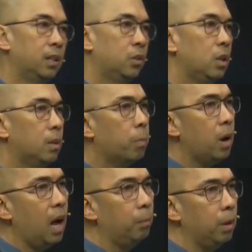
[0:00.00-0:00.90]
See, the
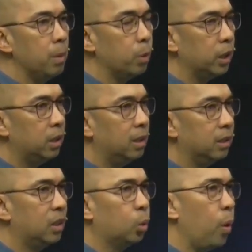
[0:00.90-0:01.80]
problem
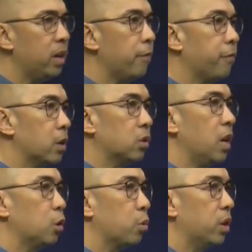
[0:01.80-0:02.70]
with the 21st
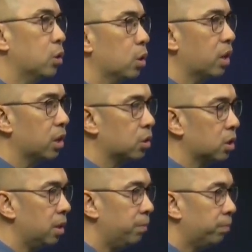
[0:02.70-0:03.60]
century
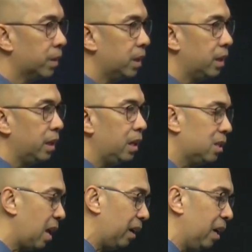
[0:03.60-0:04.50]
church
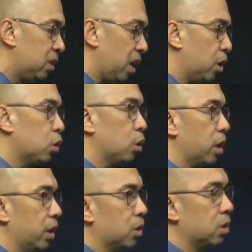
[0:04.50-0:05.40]
is that it's a
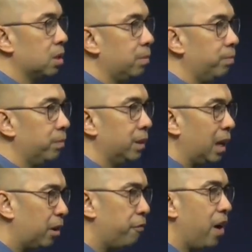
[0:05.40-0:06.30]
church
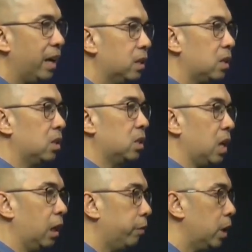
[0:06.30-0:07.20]
that finds
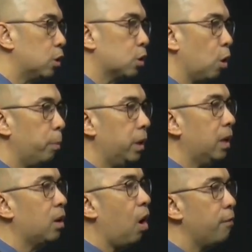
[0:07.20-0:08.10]
itself in so
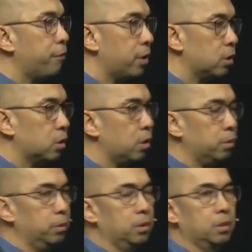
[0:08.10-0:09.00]
many comfort
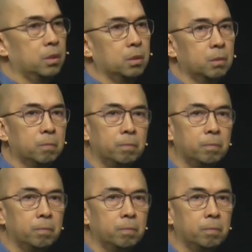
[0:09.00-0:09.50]
zones.